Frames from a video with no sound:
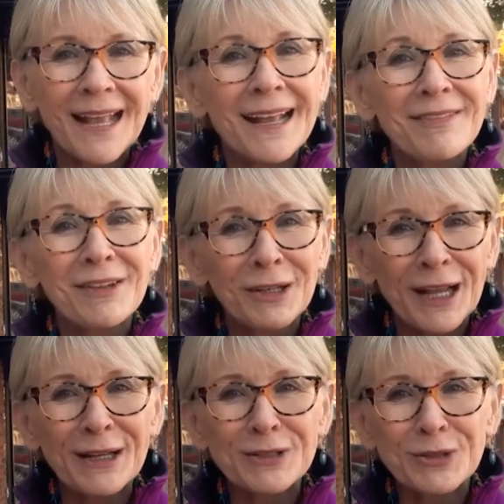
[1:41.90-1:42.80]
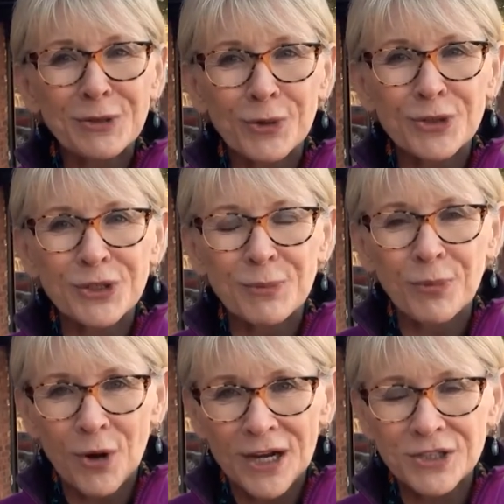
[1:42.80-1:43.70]
and the Land
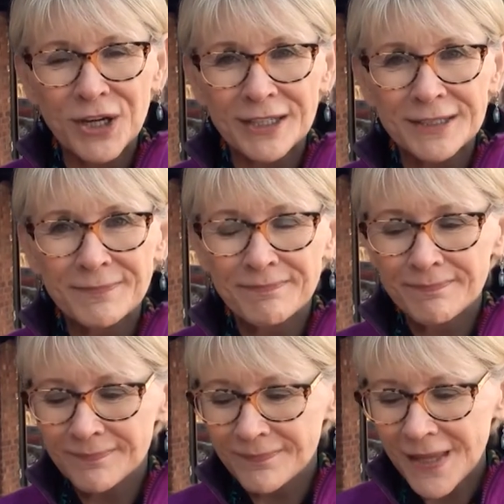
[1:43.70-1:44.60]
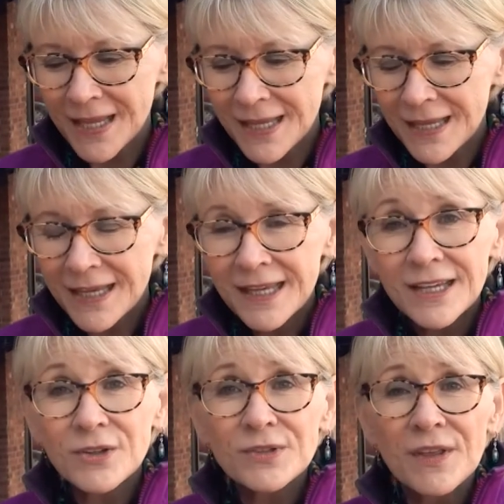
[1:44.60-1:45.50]
Stewardship Project.
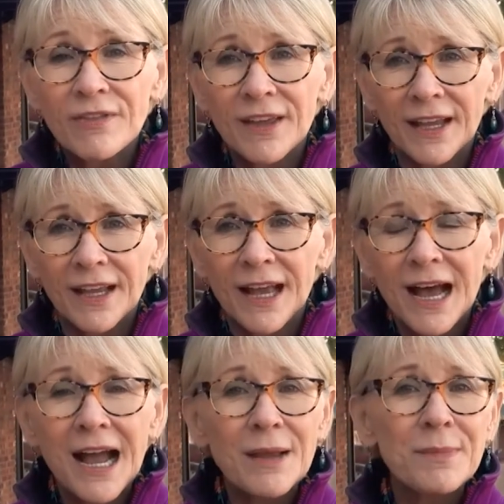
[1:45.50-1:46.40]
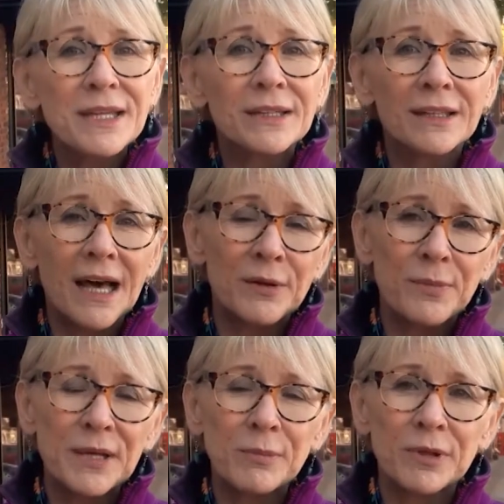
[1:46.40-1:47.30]
Here's the thing, I meet a lot of
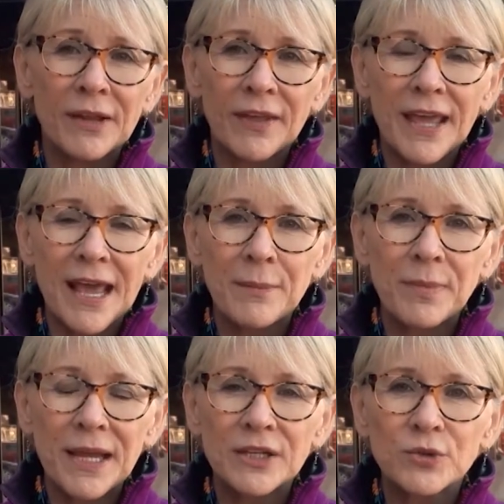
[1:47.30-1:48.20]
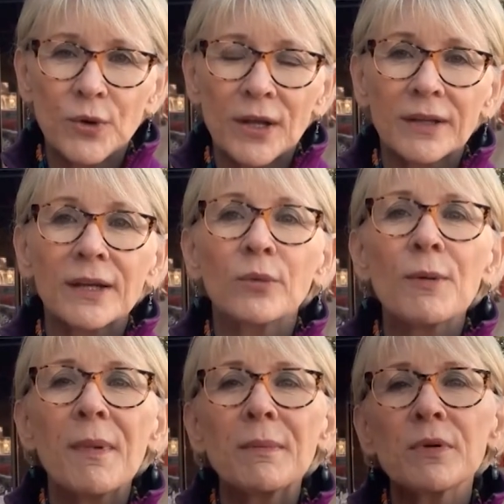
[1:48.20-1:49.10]
people on the campaign trail and
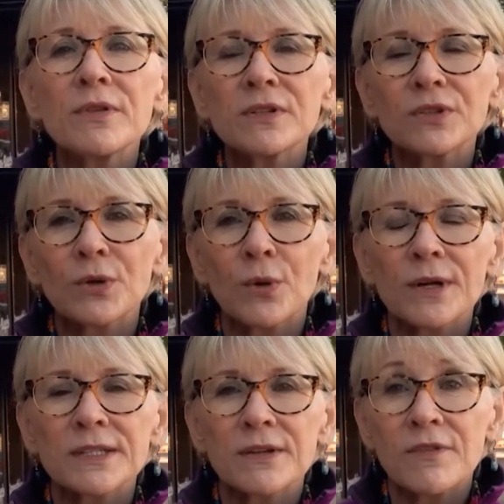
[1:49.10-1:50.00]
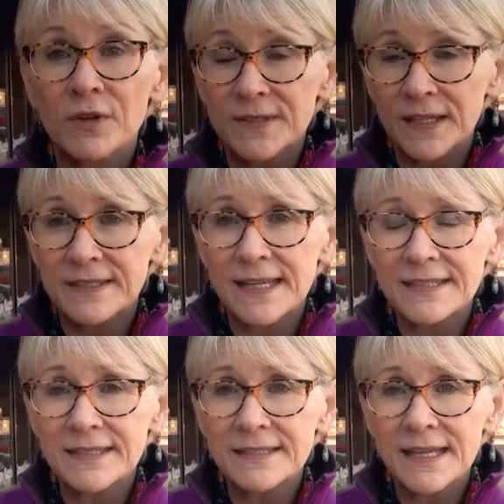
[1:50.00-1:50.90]
remember the stories of their
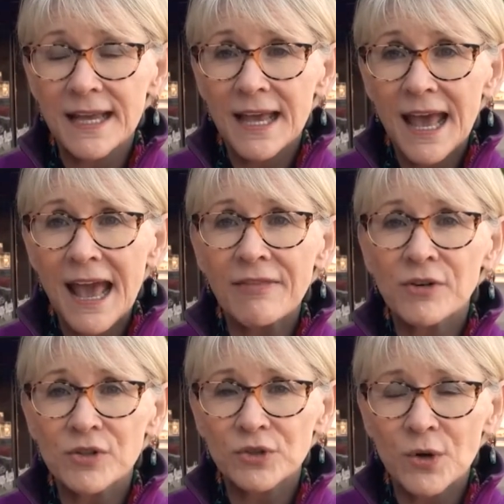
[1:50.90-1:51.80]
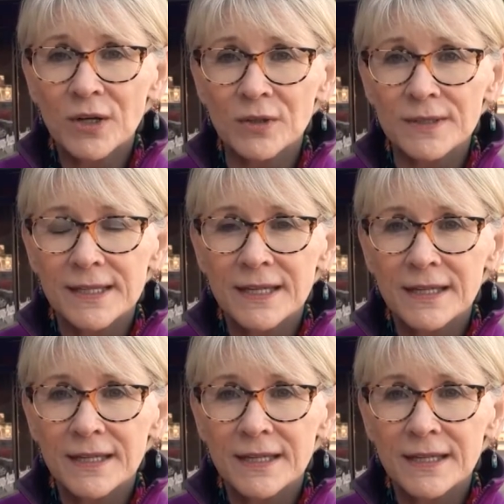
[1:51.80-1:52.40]
successes and their struggles.